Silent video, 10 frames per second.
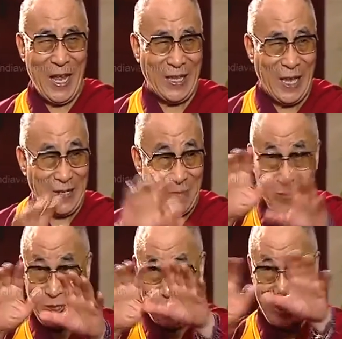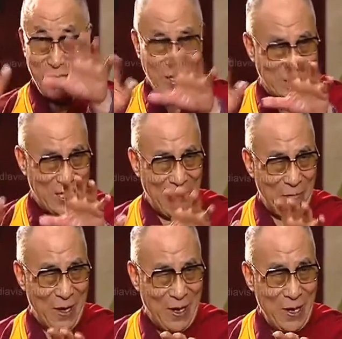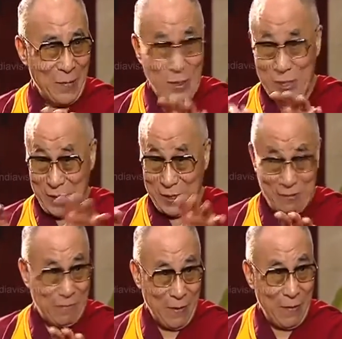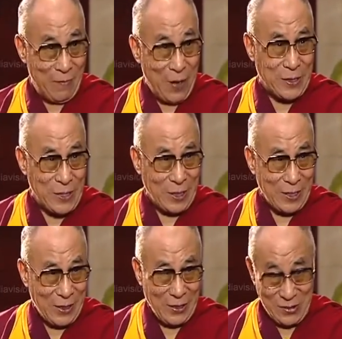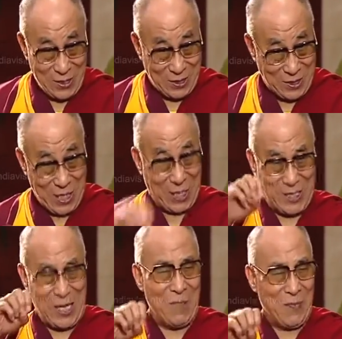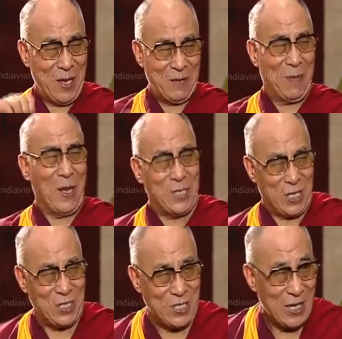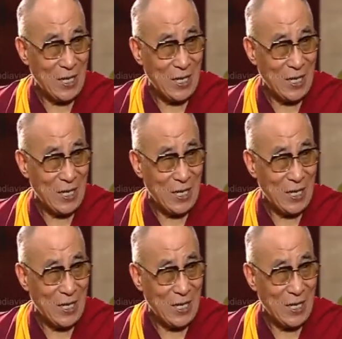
That mysterious level, mysterious factor, you see, take some advantage.